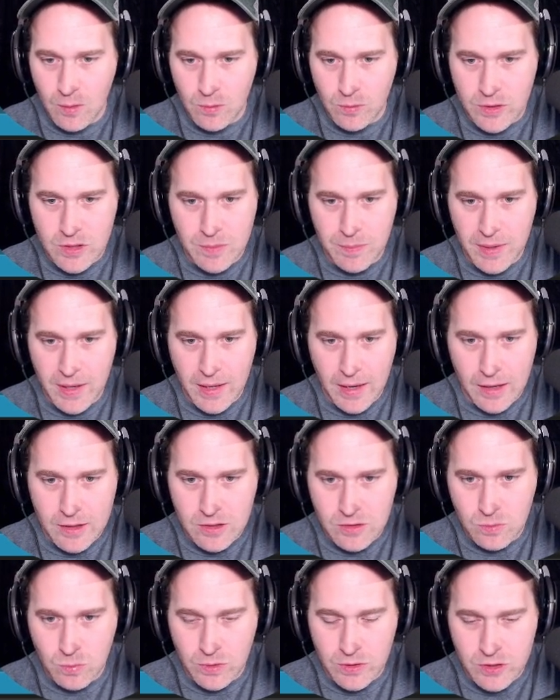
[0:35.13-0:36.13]
Reason being, I
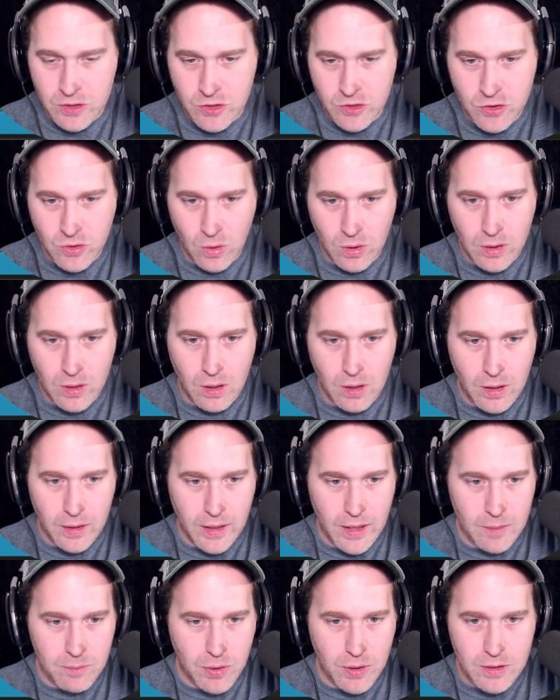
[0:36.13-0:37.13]
just was short on
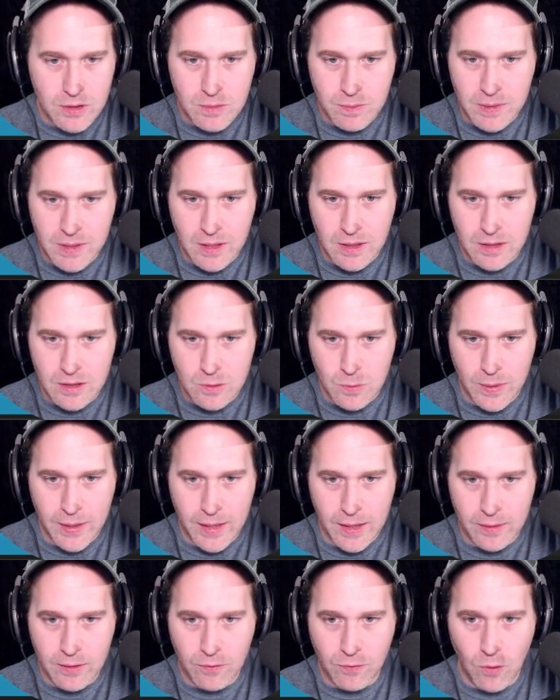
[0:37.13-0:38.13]
inputs because we
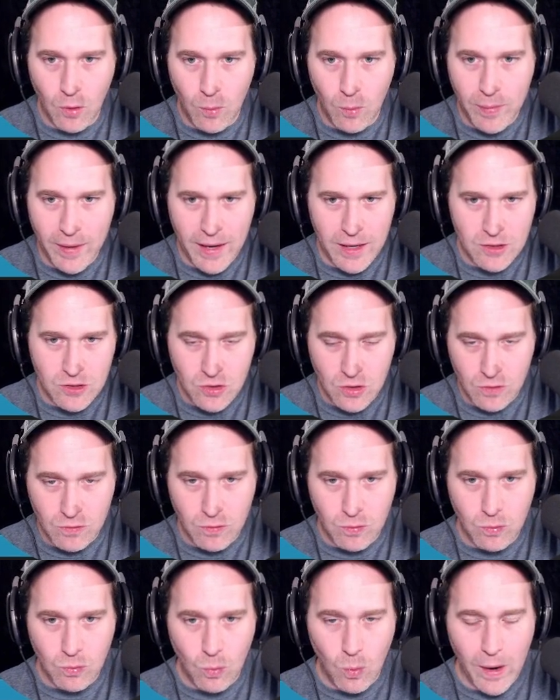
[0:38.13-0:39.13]
had the full band sort
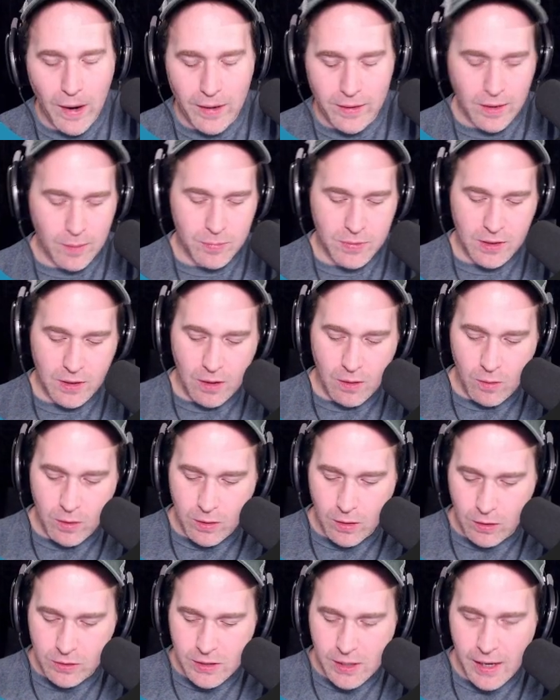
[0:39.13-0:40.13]
of wired up to go
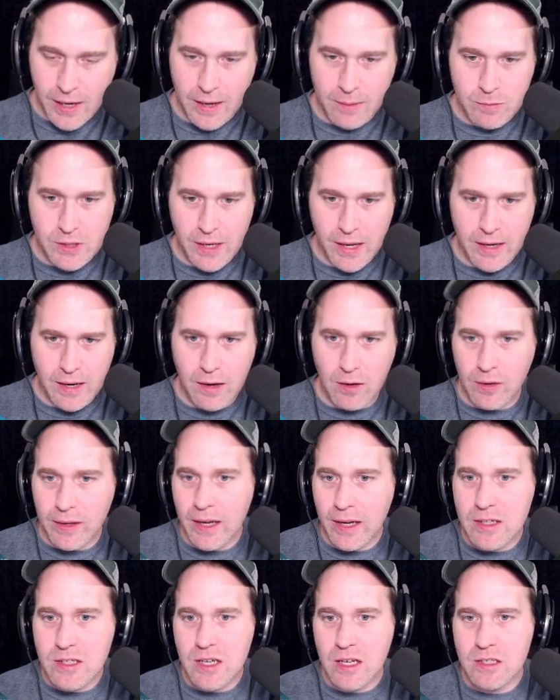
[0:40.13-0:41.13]
at all times, and I
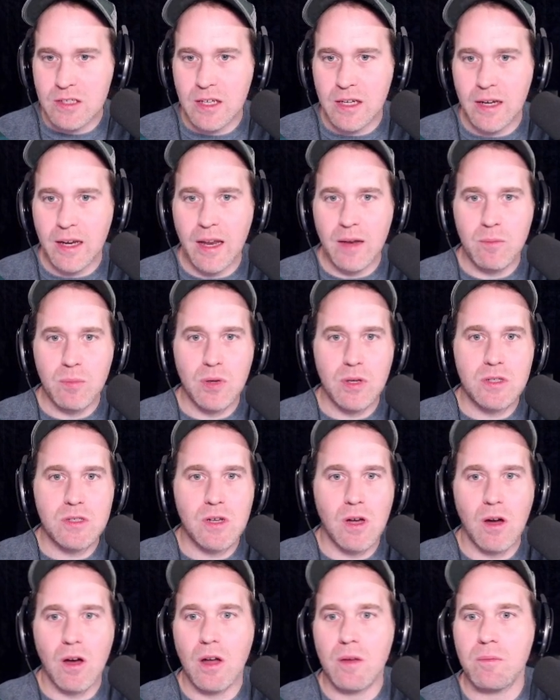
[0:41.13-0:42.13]
only had 16 inputs
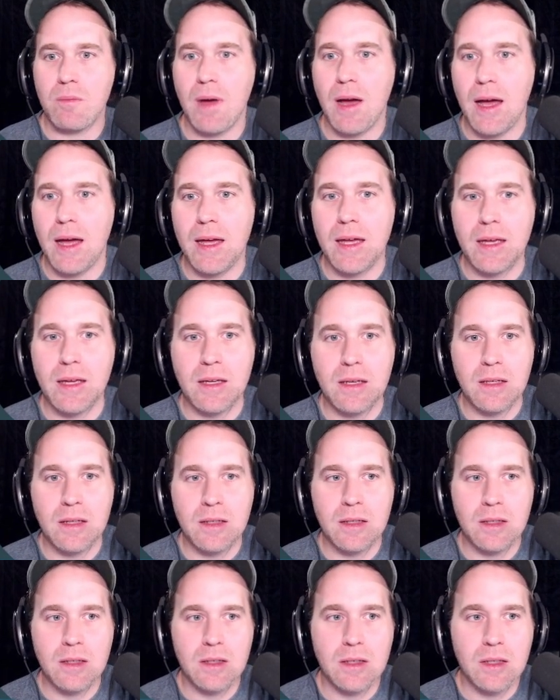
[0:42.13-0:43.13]
on my
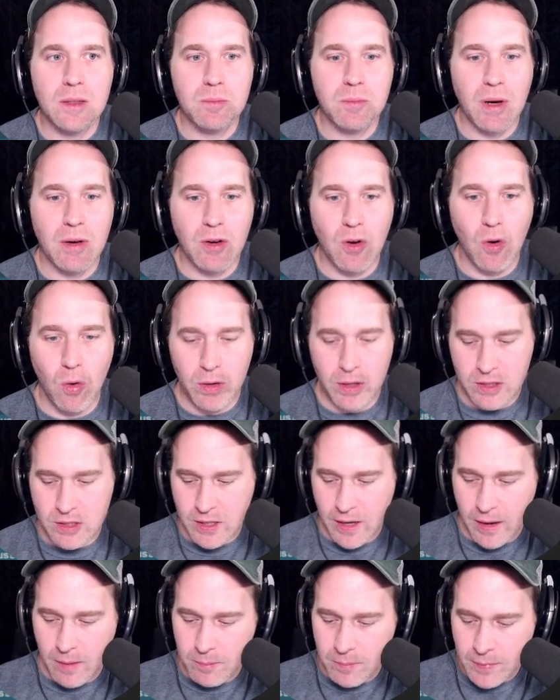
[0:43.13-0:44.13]
recording
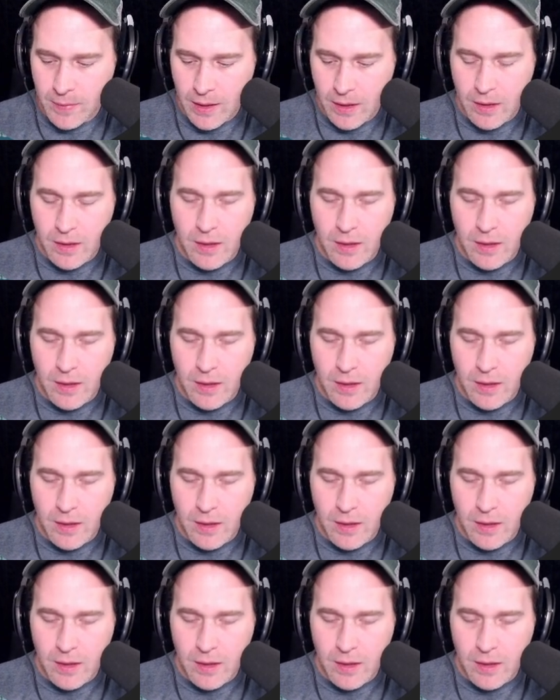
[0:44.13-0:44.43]
setup.